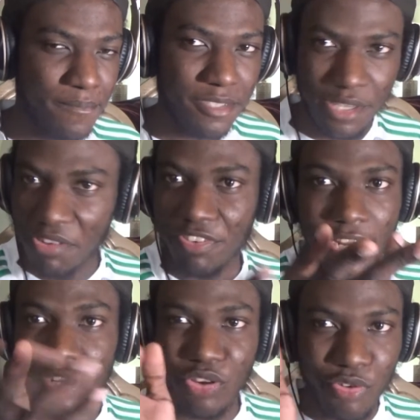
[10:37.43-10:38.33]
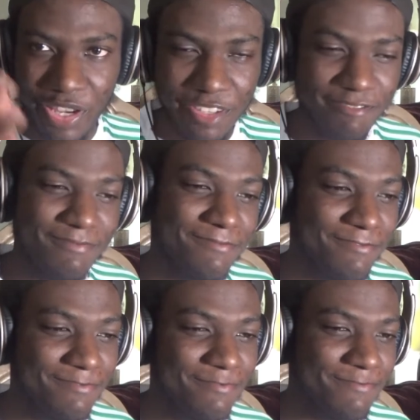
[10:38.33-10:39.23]
Sorry for that little range.
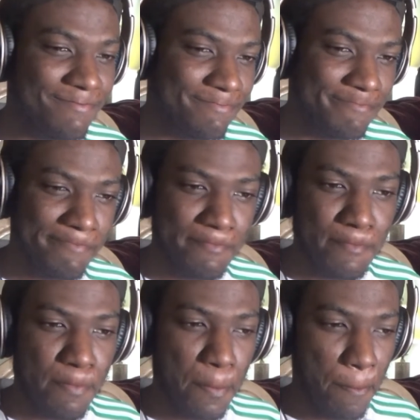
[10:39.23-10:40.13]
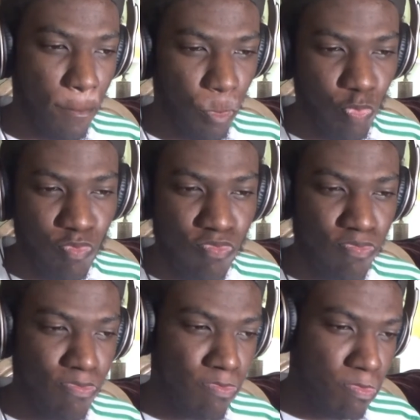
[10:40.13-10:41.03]
So forgive me if I feel that
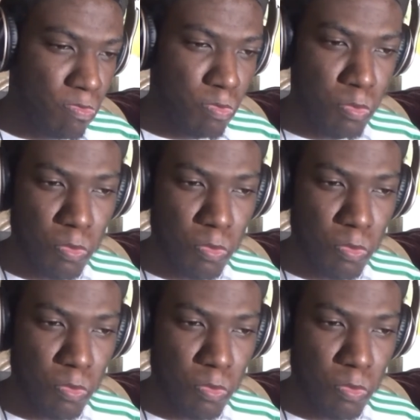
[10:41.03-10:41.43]
I